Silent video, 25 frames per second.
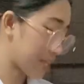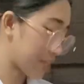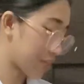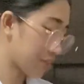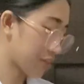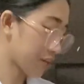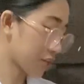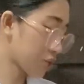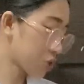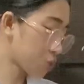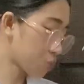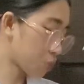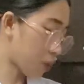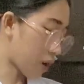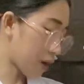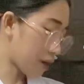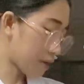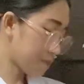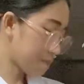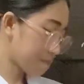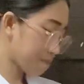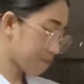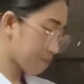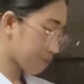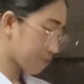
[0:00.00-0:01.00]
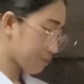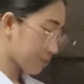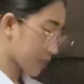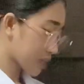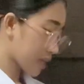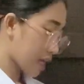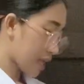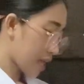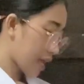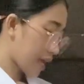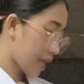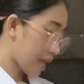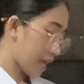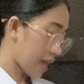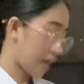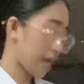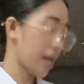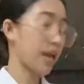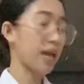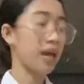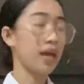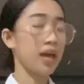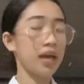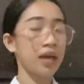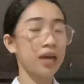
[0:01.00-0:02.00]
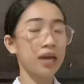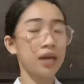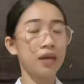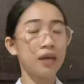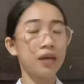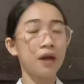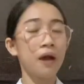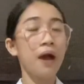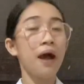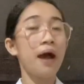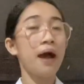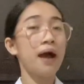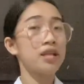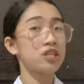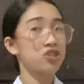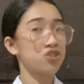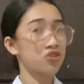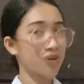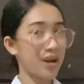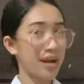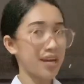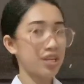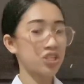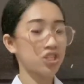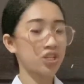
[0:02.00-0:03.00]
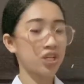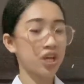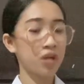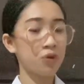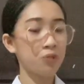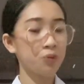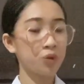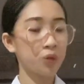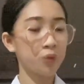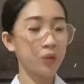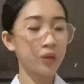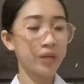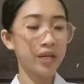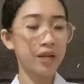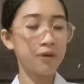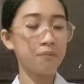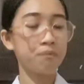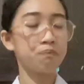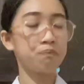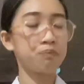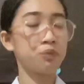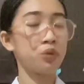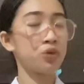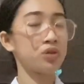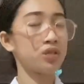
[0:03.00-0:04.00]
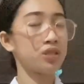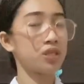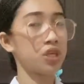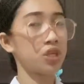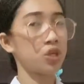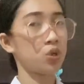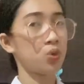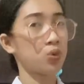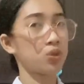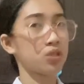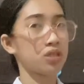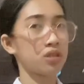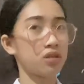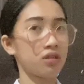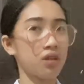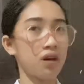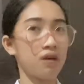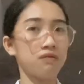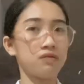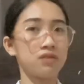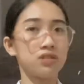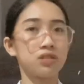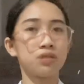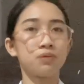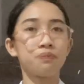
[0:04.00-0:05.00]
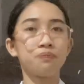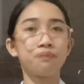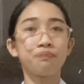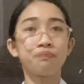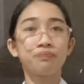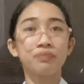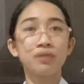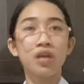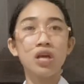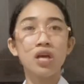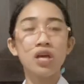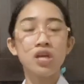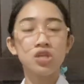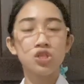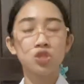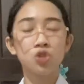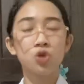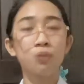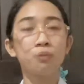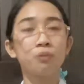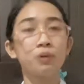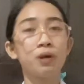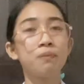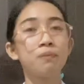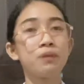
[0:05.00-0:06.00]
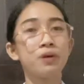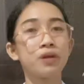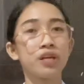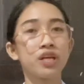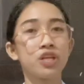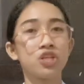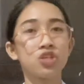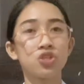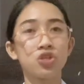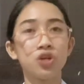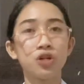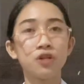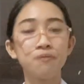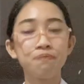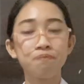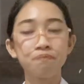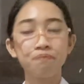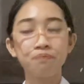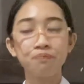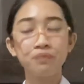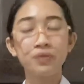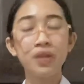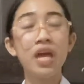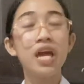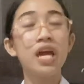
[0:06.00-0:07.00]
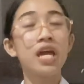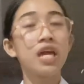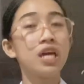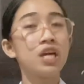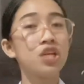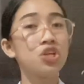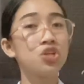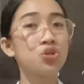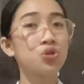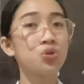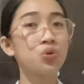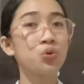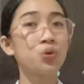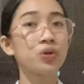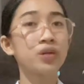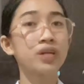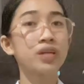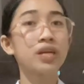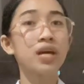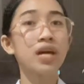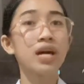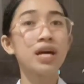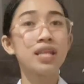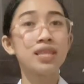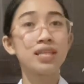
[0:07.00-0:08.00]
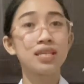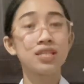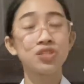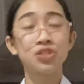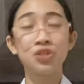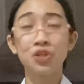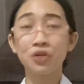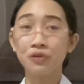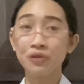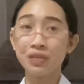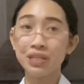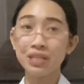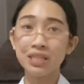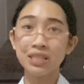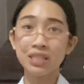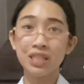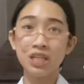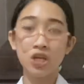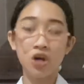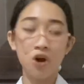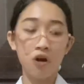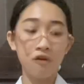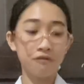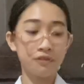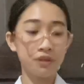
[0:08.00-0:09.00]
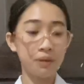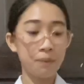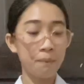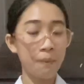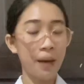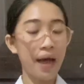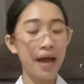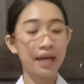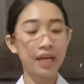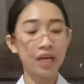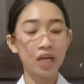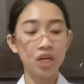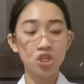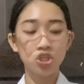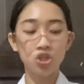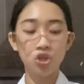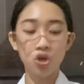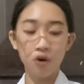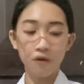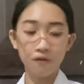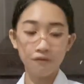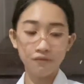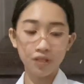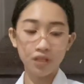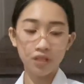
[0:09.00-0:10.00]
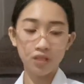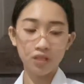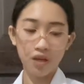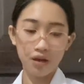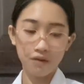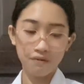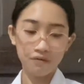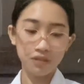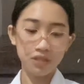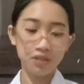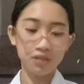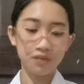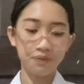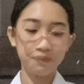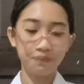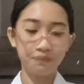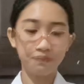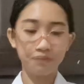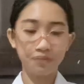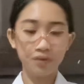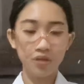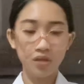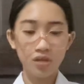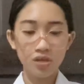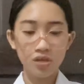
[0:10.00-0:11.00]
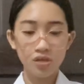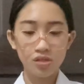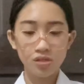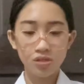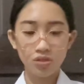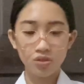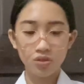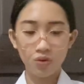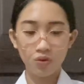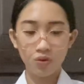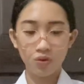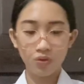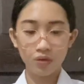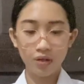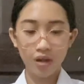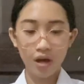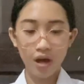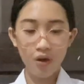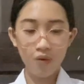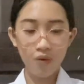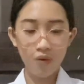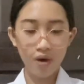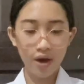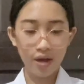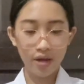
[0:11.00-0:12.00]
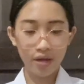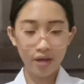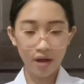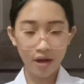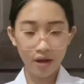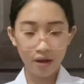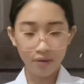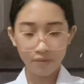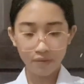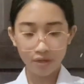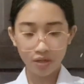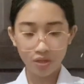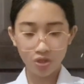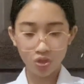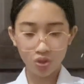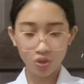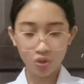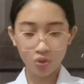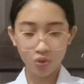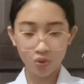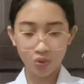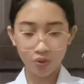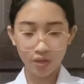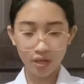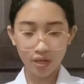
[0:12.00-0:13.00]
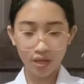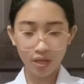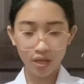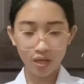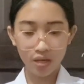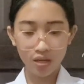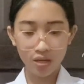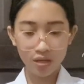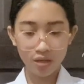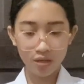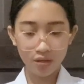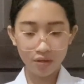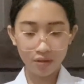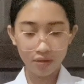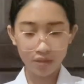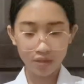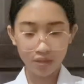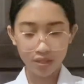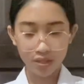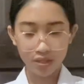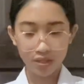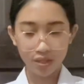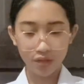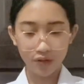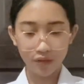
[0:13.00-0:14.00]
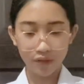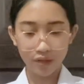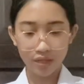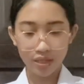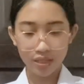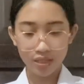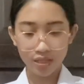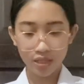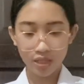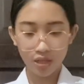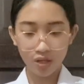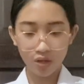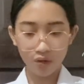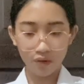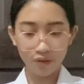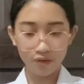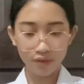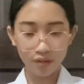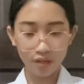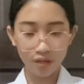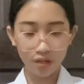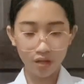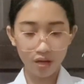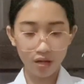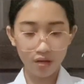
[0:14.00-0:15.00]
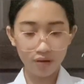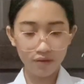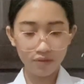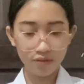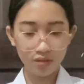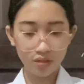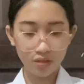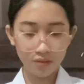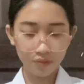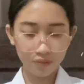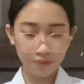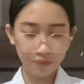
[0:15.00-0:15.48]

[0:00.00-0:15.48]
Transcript: the third one, a trash can where we can put the used gloves. So preparation, ensure the sterility of the package of the gloves. So now I am ensuring sterility of the gloves.